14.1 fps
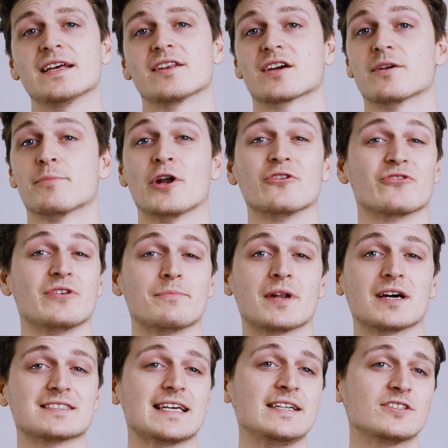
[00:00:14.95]
the componentry
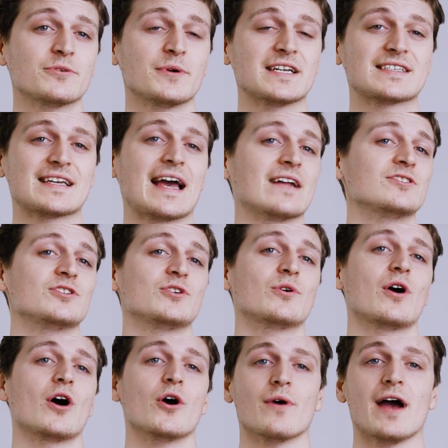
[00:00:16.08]
plugged into it, and
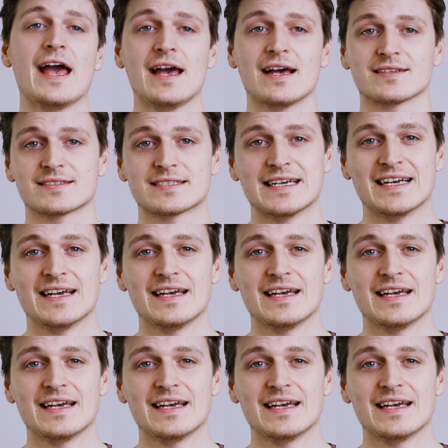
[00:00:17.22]
your OS.